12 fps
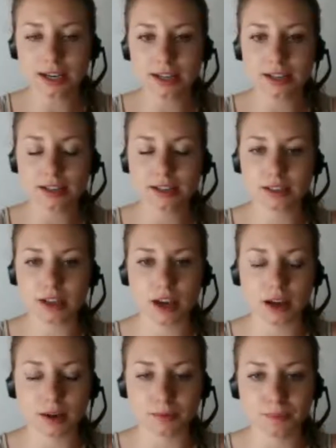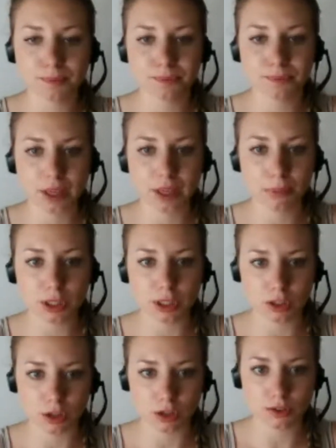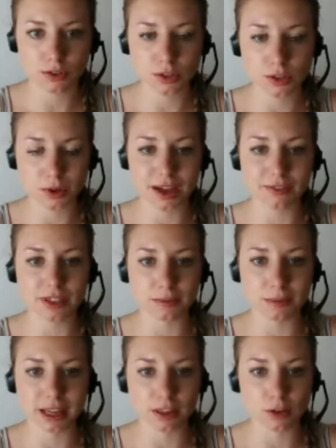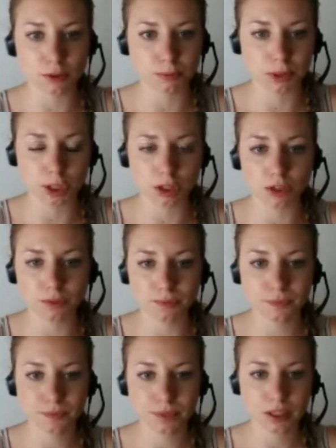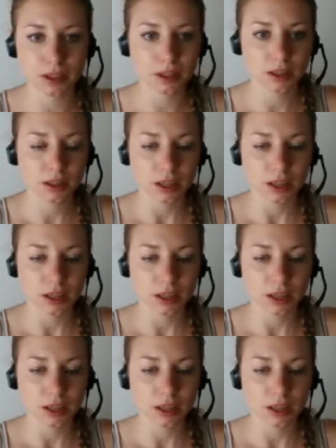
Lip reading: R is plural, so we have to make those plural.